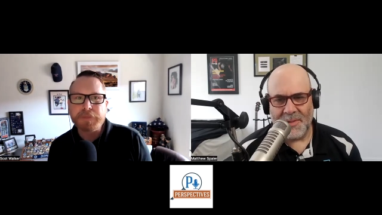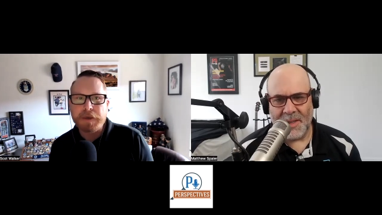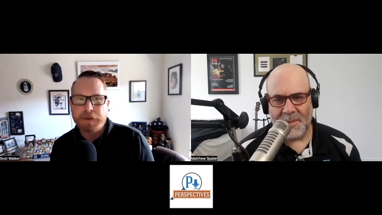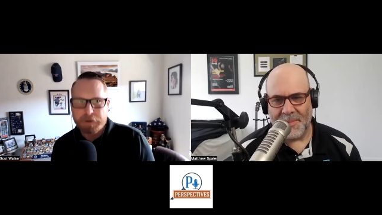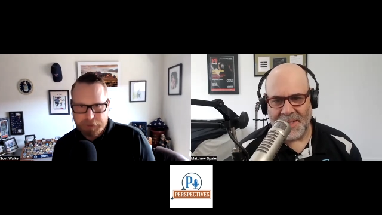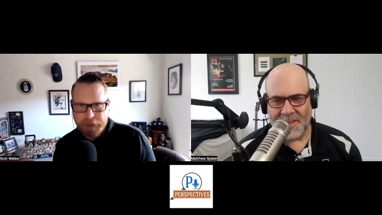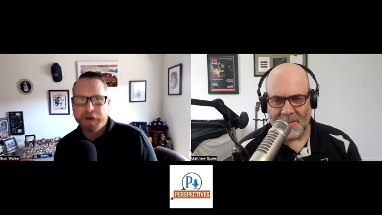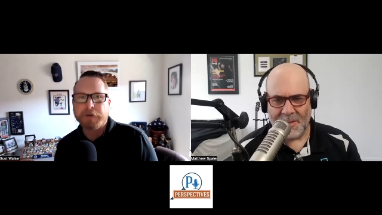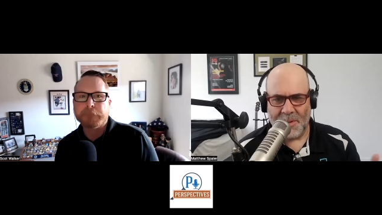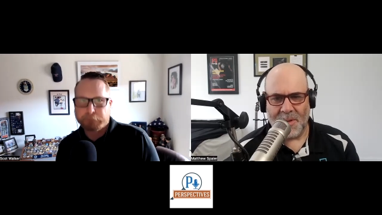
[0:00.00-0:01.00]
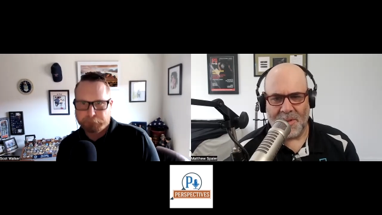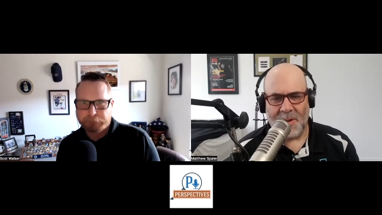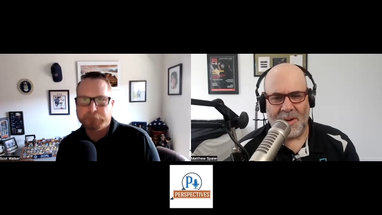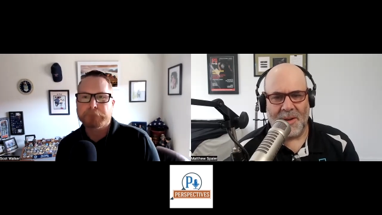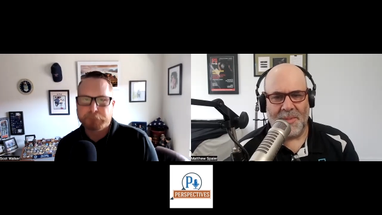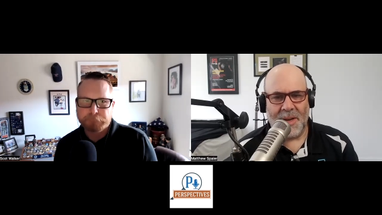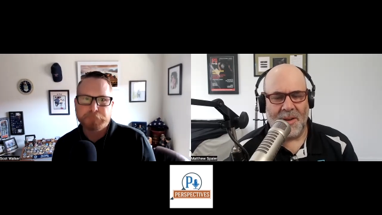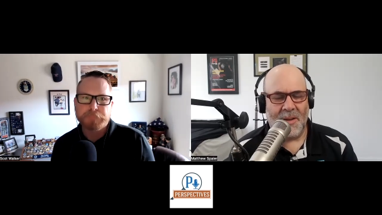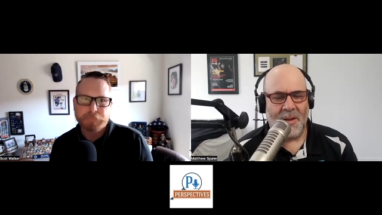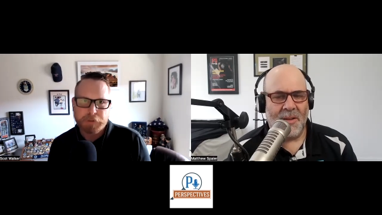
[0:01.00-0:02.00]
Speaker 1: uh, basically yeah. what we're talking about
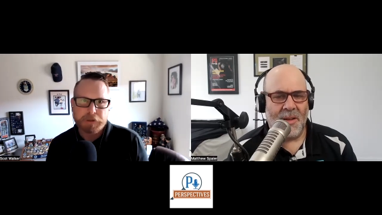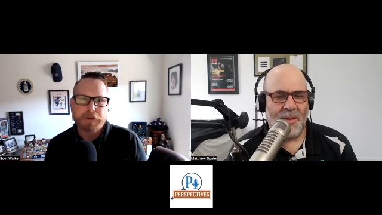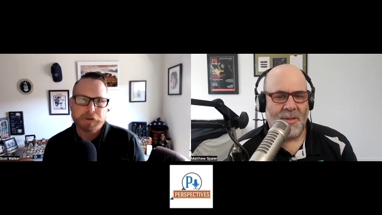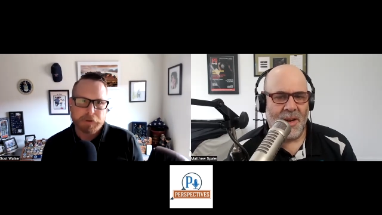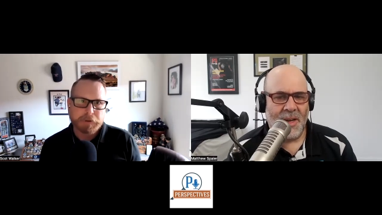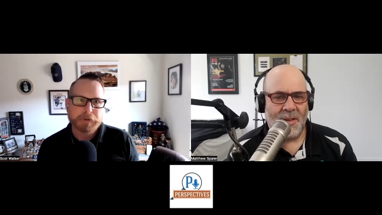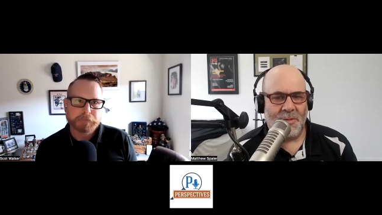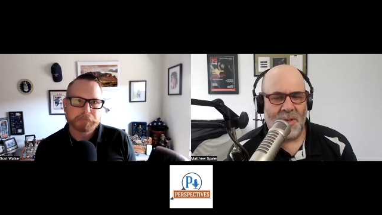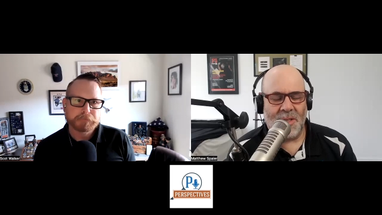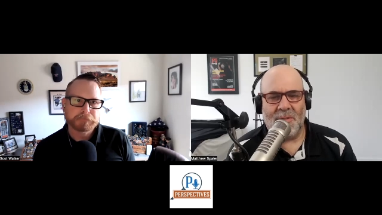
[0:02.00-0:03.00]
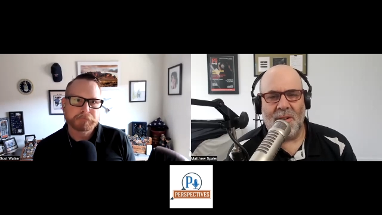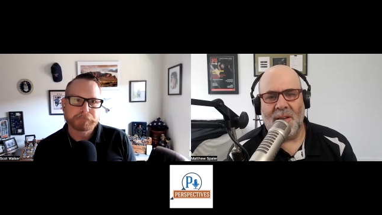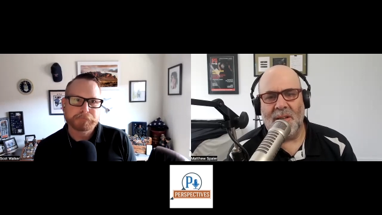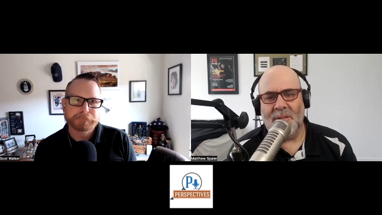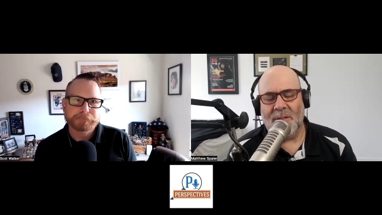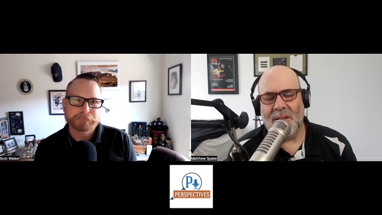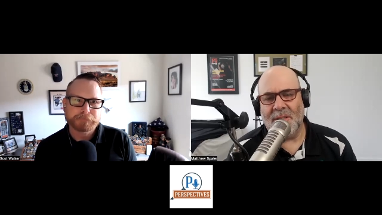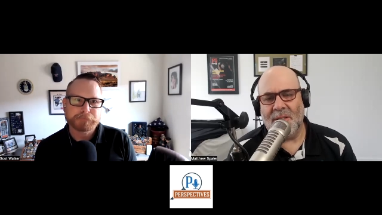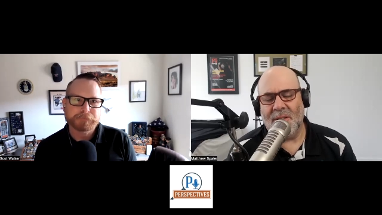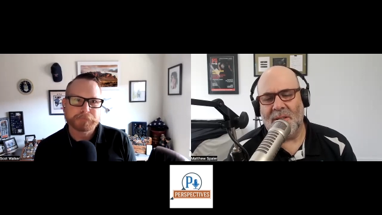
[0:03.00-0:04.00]
here. Are, are there any other risks or any other
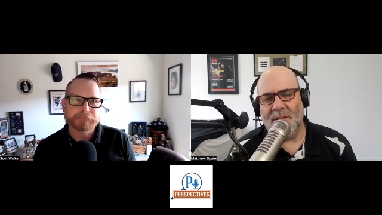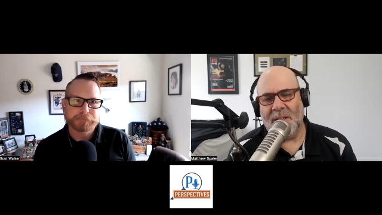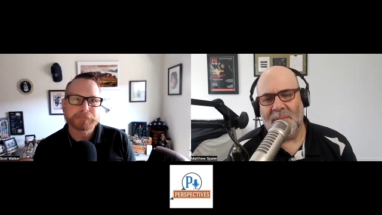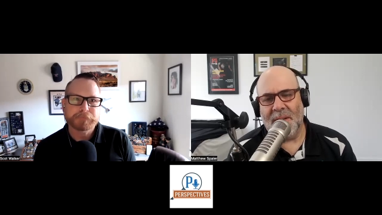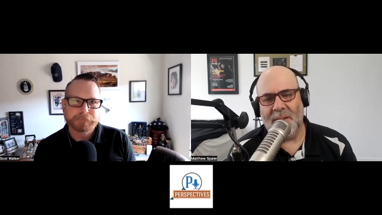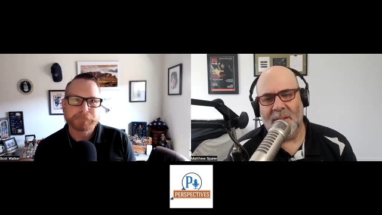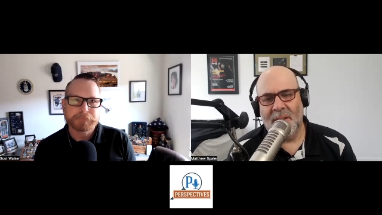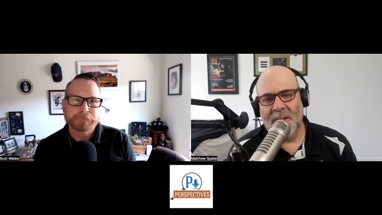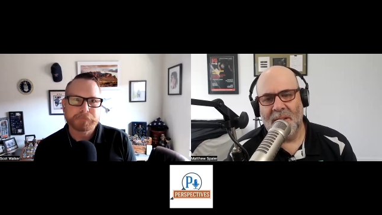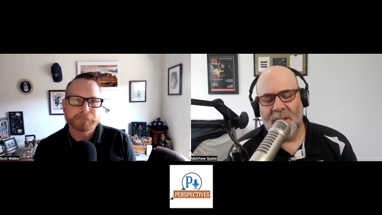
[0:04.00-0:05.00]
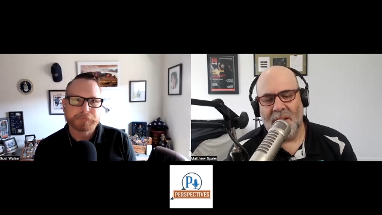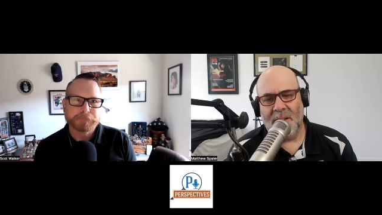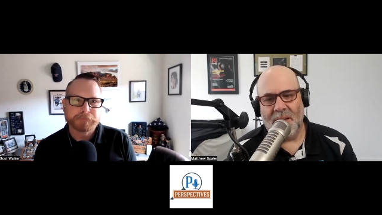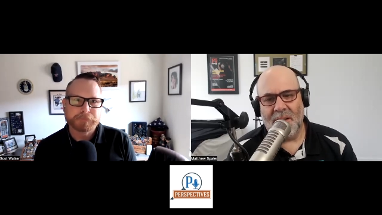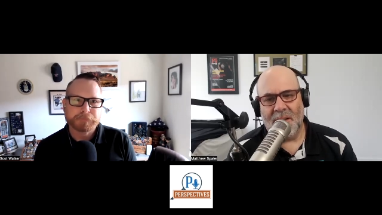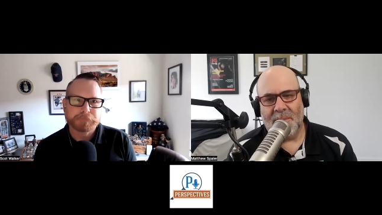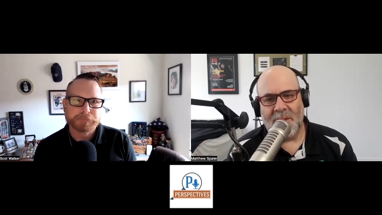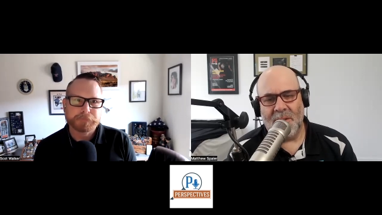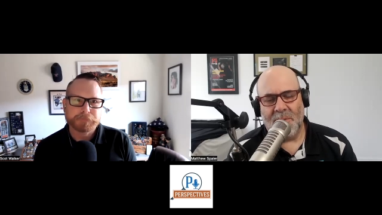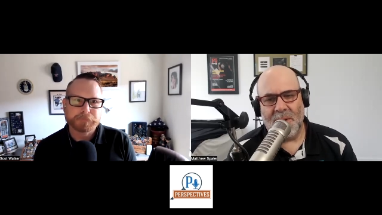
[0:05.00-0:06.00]
things that you could think about? Um,
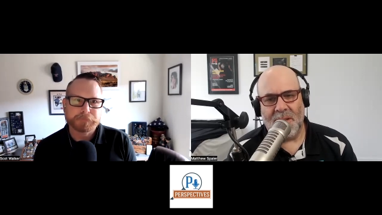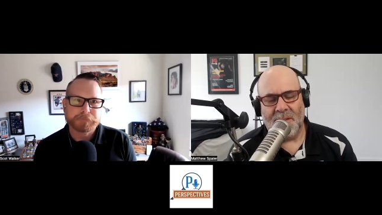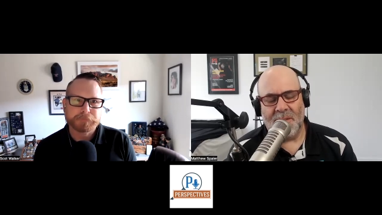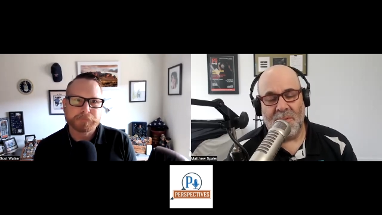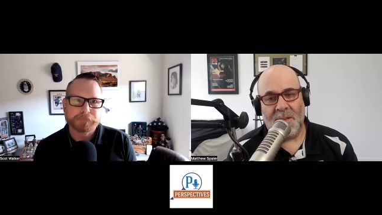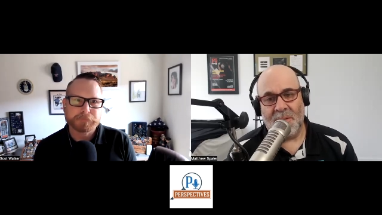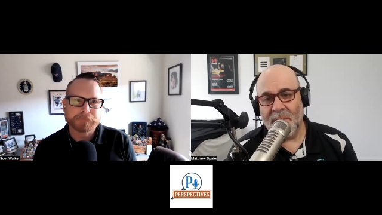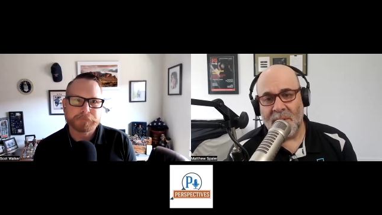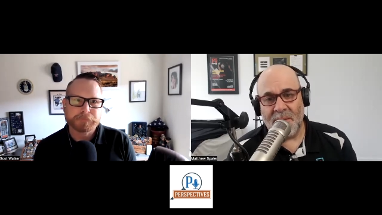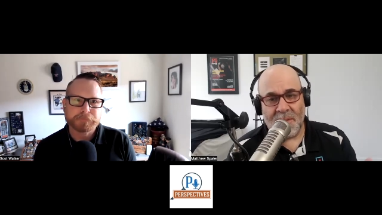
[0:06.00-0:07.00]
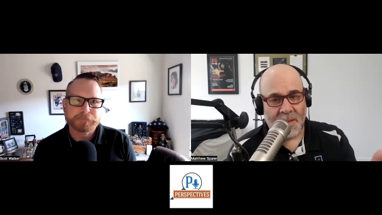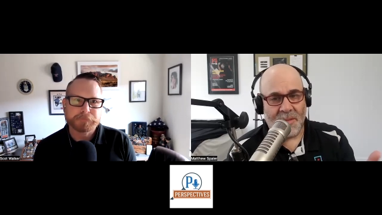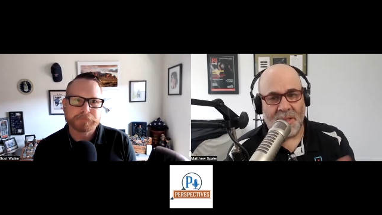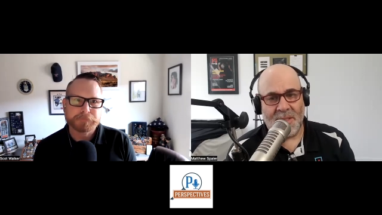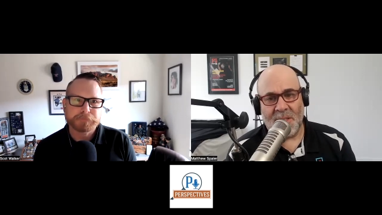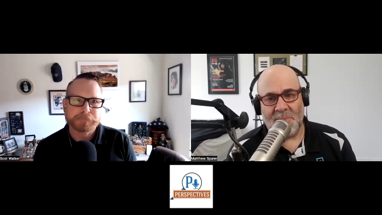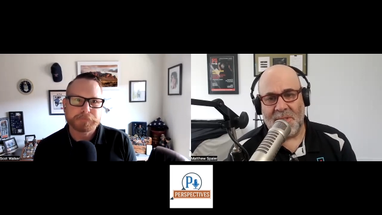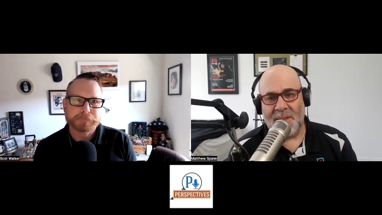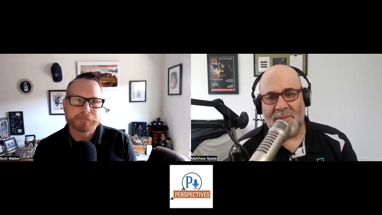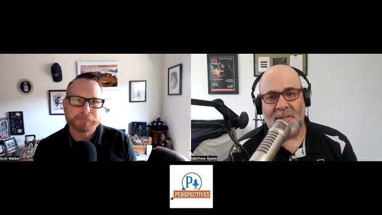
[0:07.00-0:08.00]
you know, with, with, let's say
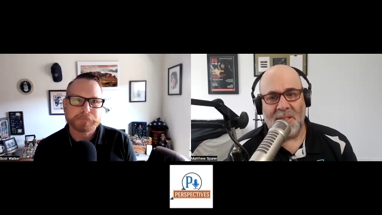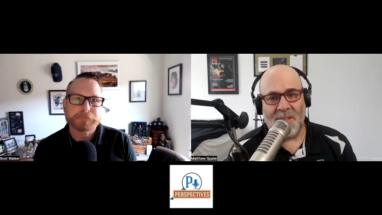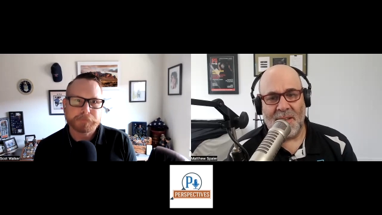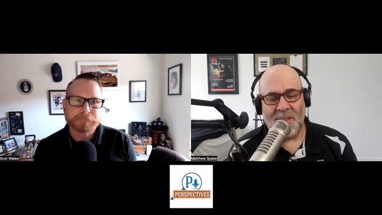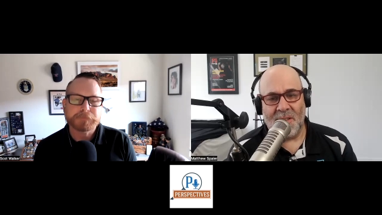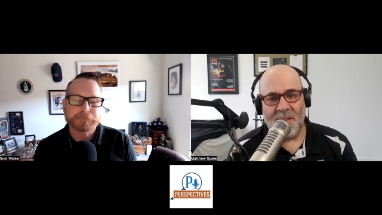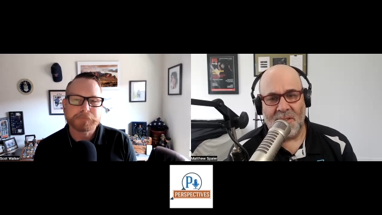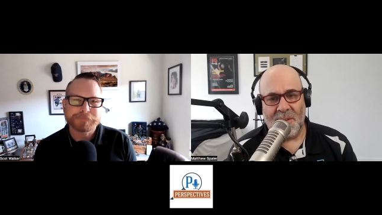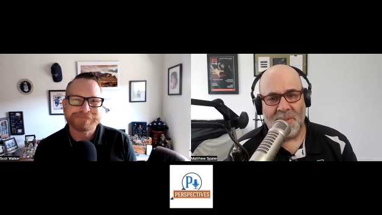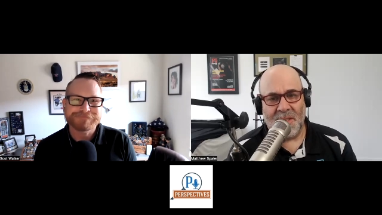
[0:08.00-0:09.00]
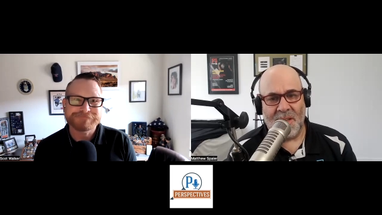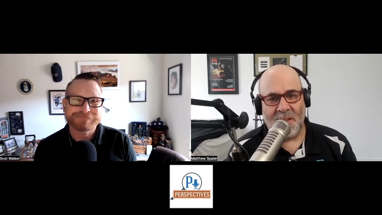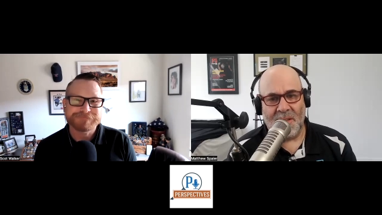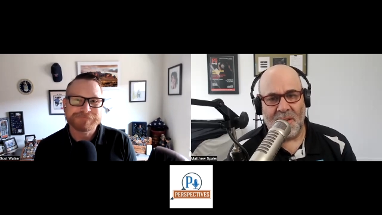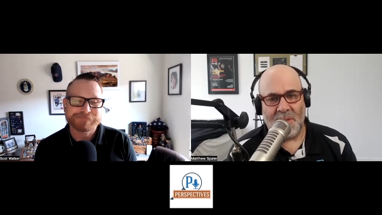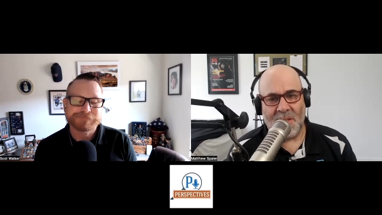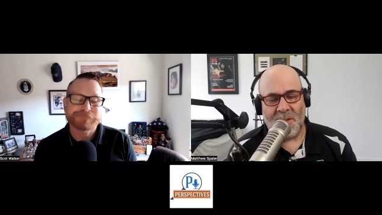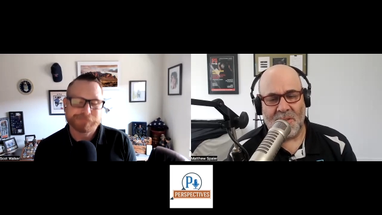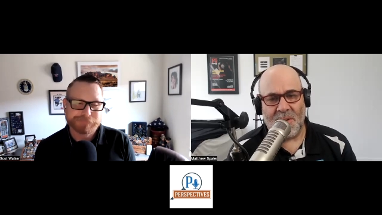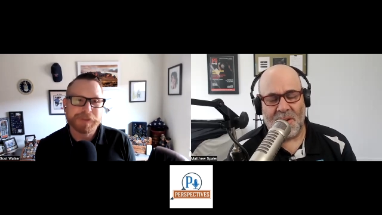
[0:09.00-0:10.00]
specifically Chat G P T, you know, we
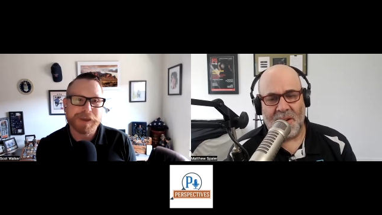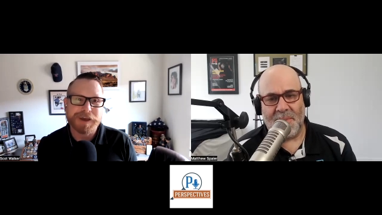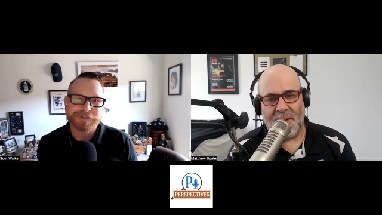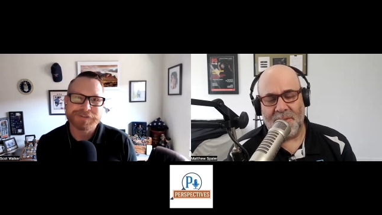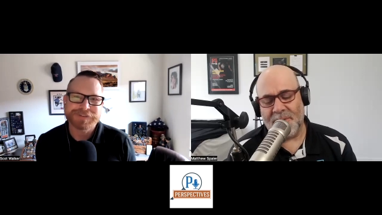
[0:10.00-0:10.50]
start talking yeah. about